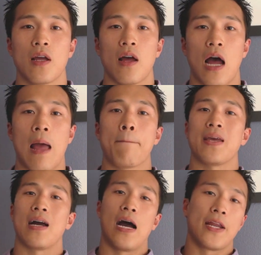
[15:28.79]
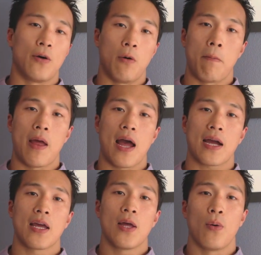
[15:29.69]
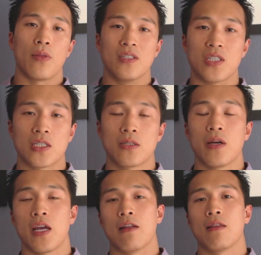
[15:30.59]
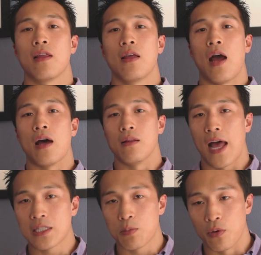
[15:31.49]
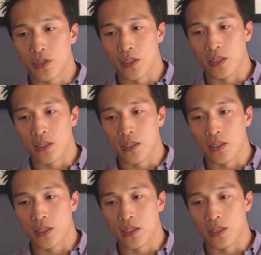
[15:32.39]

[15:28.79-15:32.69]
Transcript: I'm behind the whole pack with a gentle hand on the last person